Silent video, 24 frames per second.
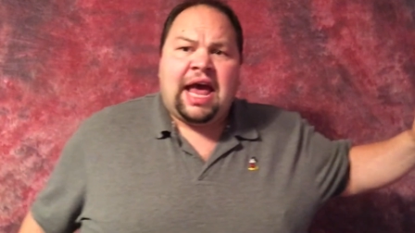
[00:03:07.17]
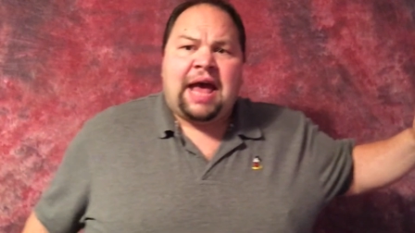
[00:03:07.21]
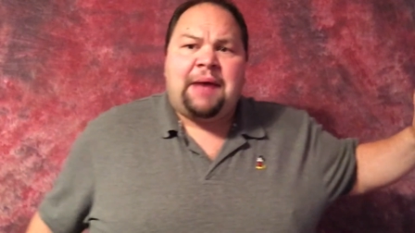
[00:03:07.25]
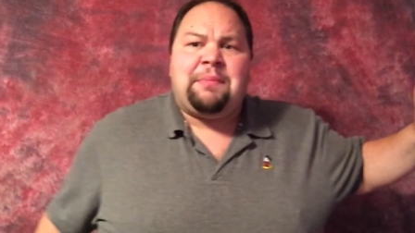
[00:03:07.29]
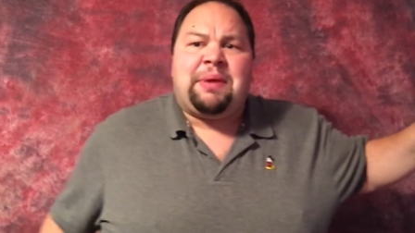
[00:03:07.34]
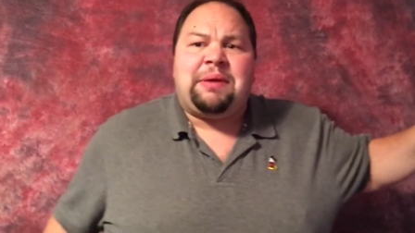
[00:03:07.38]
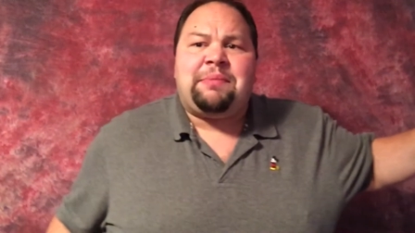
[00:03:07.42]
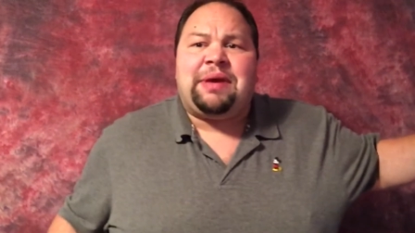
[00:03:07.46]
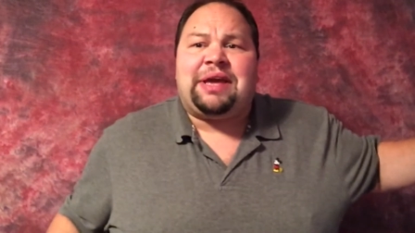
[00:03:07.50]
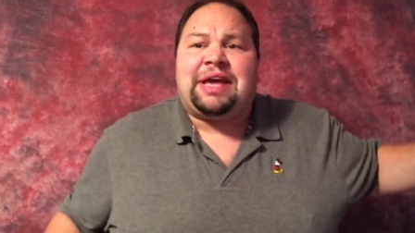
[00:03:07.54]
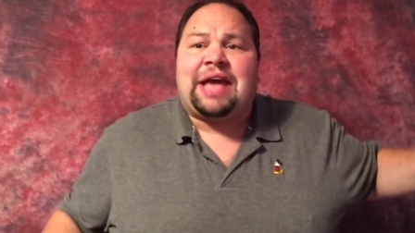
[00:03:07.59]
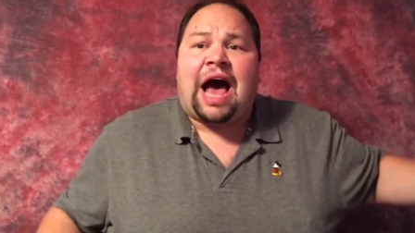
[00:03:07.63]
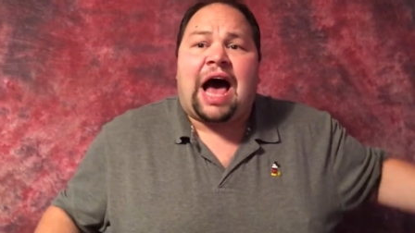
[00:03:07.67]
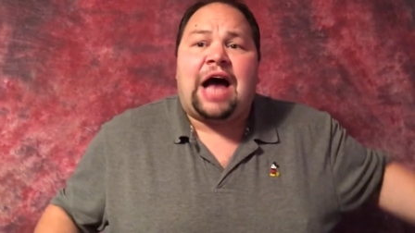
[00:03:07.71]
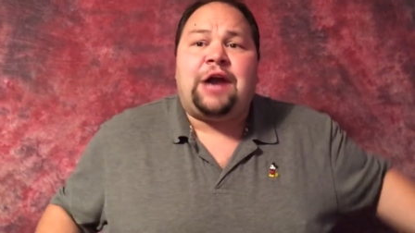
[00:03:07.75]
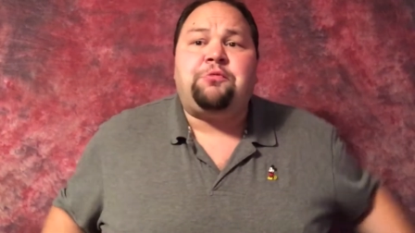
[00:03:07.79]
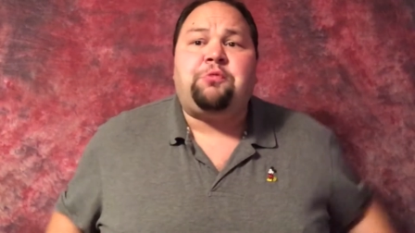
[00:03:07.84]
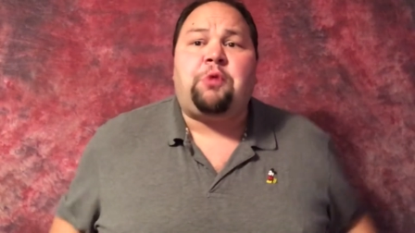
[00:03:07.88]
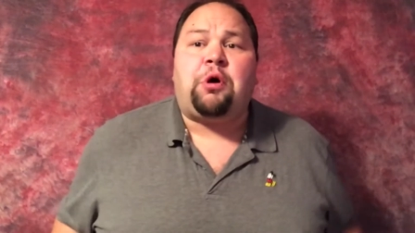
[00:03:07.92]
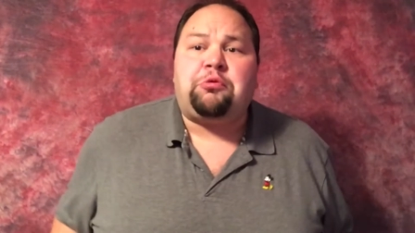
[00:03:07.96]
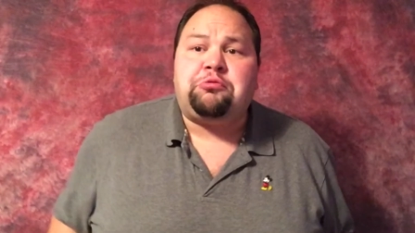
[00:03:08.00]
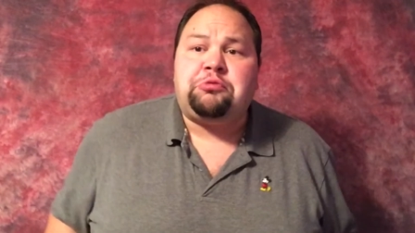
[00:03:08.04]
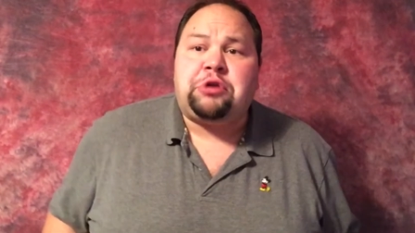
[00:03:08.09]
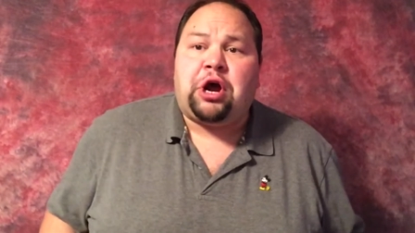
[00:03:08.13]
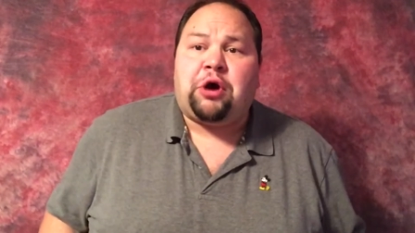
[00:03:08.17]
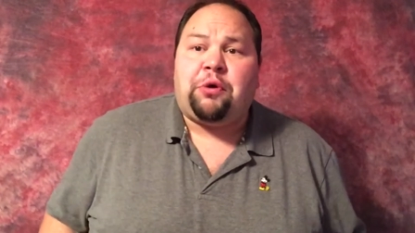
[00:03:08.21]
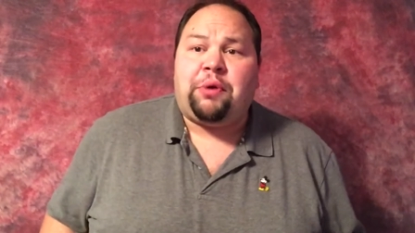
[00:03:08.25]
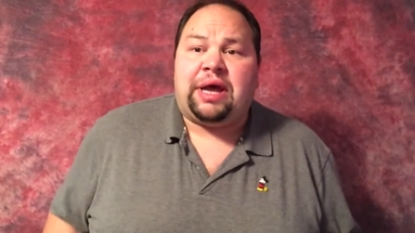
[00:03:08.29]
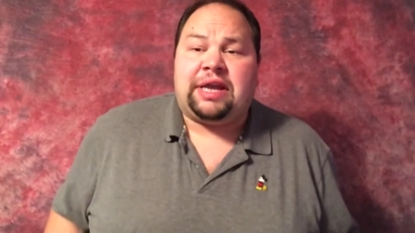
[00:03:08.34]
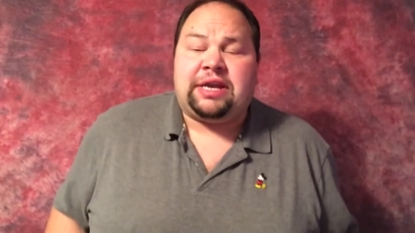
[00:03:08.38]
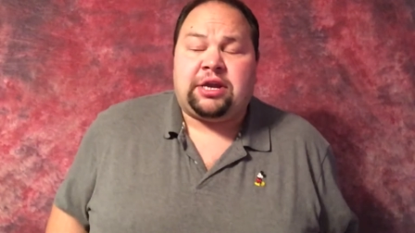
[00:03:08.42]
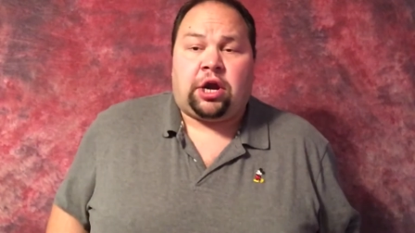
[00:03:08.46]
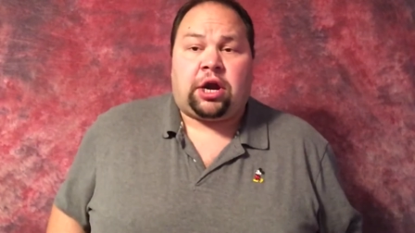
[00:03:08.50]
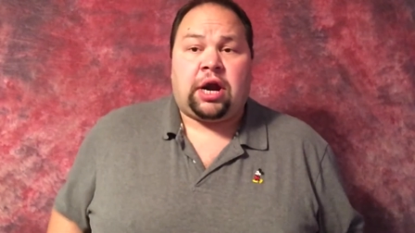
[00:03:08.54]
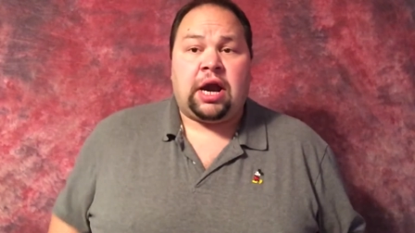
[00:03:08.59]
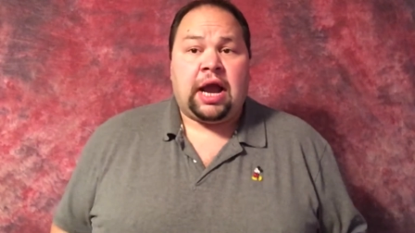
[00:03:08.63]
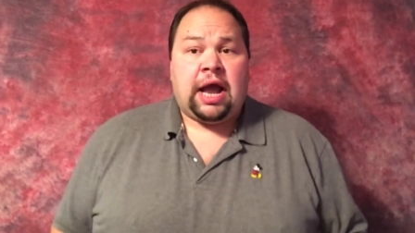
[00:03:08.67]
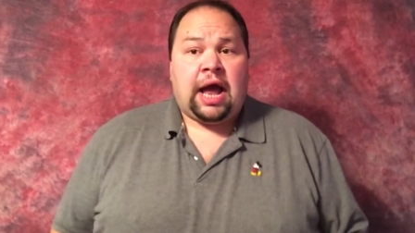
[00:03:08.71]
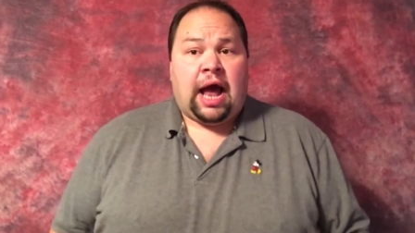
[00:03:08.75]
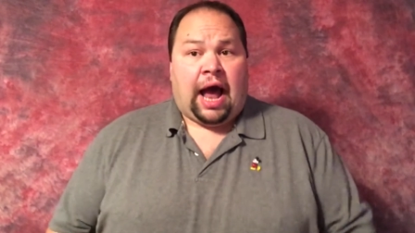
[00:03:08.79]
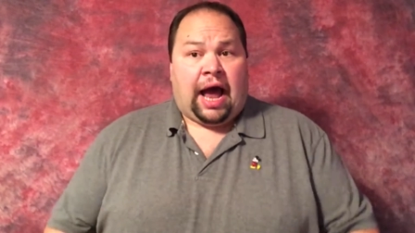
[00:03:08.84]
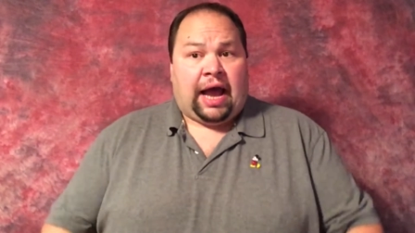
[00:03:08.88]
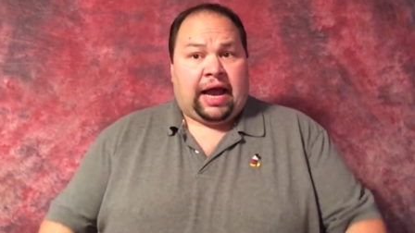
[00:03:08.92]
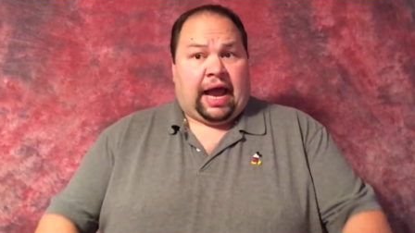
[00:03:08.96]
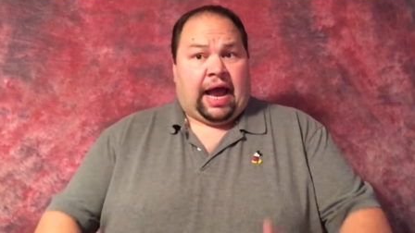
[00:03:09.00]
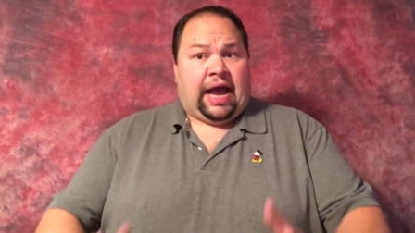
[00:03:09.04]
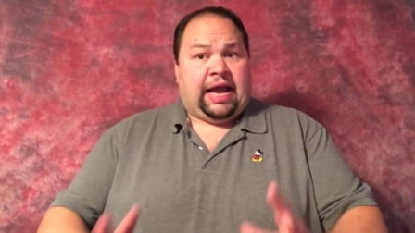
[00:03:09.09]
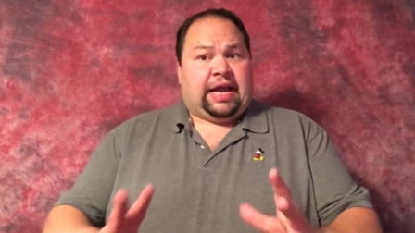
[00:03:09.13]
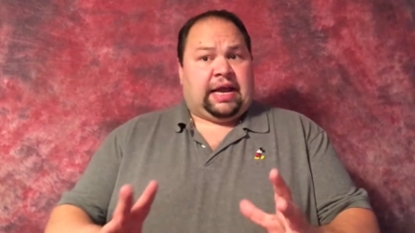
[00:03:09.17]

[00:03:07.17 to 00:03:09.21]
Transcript: and maybe God won't know it, or I,